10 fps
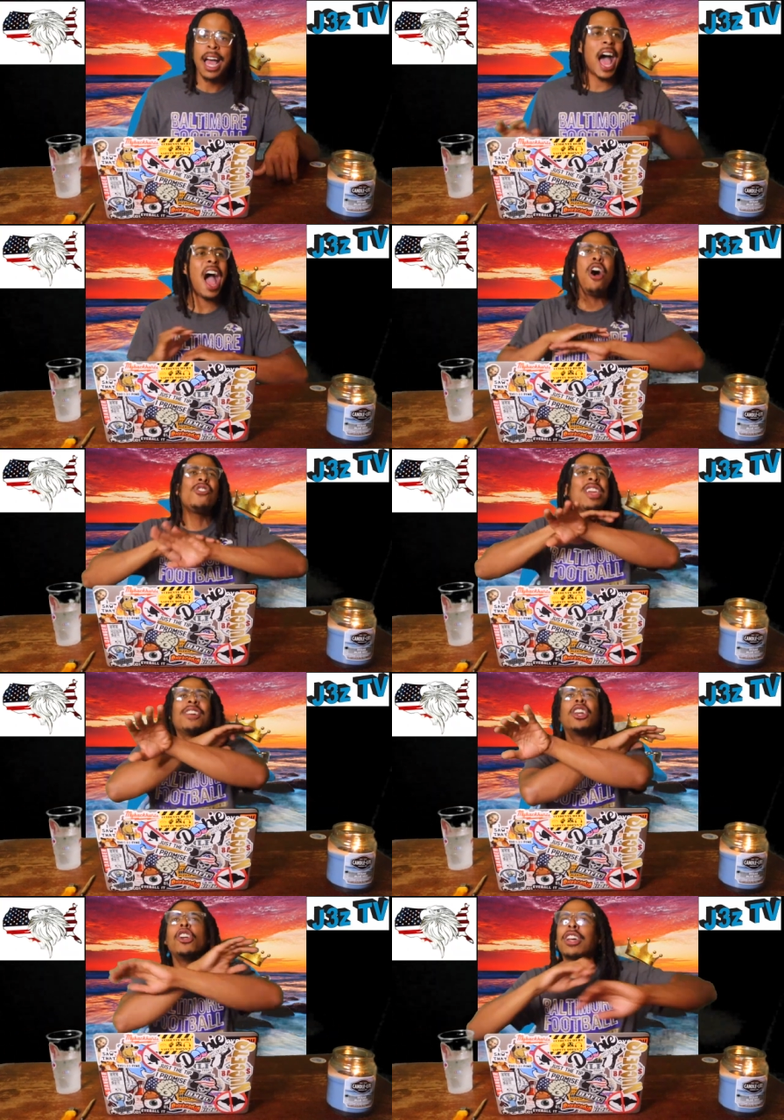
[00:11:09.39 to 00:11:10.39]
I don't
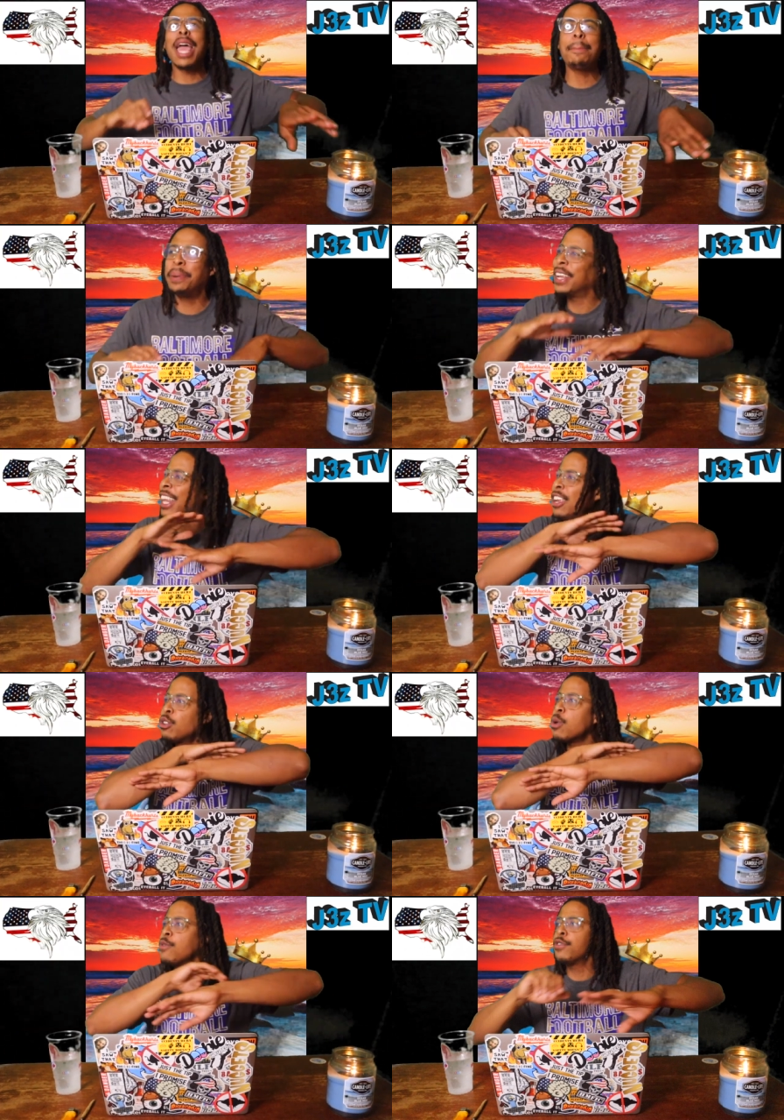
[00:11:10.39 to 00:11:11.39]
even look at
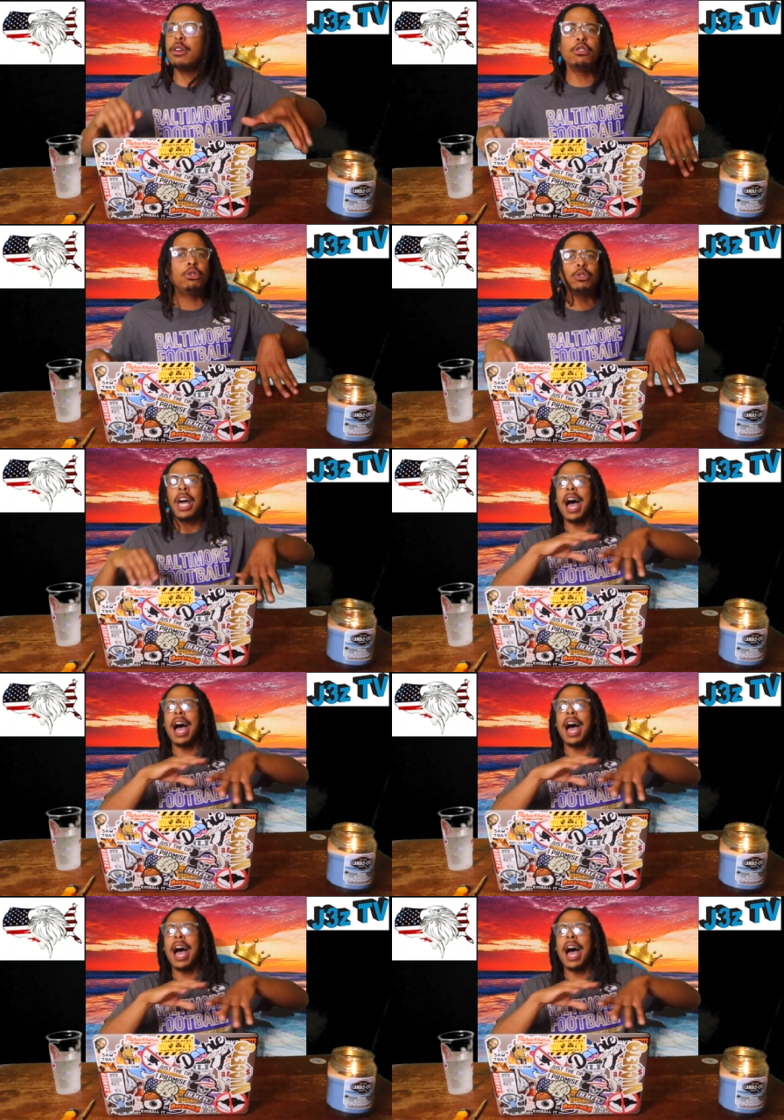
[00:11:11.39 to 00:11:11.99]
political views.